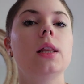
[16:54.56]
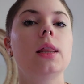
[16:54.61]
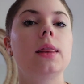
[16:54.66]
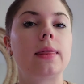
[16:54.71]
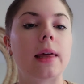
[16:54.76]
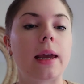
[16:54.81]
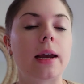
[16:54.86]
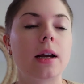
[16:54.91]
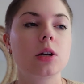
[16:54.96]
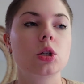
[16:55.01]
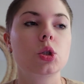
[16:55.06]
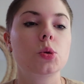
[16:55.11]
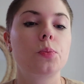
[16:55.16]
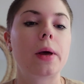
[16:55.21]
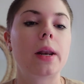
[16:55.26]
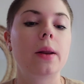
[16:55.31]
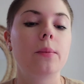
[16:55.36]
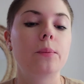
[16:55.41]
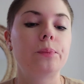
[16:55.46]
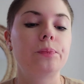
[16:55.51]
things,
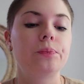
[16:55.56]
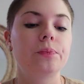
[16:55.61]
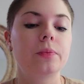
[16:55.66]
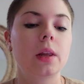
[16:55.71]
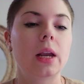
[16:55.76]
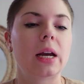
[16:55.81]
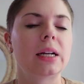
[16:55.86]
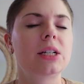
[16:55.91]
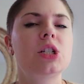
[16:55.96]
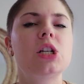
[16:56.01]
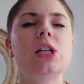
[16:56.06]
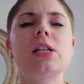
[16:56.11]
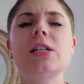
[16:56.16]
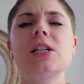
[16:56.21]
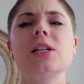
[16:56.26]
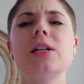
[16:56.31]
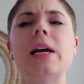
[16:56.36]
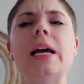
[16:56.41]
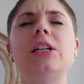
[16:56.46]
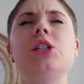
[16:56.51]
but it's
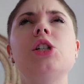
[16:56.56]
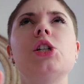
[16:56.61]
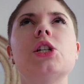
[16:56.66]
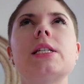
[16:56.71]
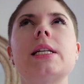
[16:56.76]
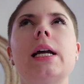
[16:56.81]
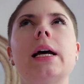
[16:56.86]
just